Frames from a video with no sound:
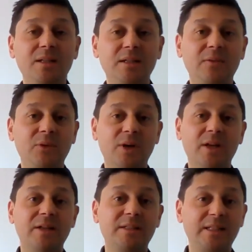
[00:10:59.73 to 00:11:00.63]
to give you
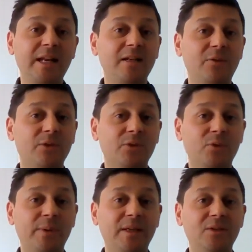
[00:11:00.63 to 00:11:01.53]
an understanding of your
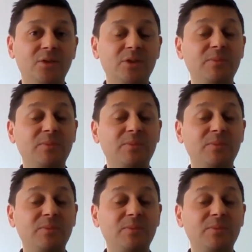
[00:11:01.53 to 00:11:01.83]
swimming, not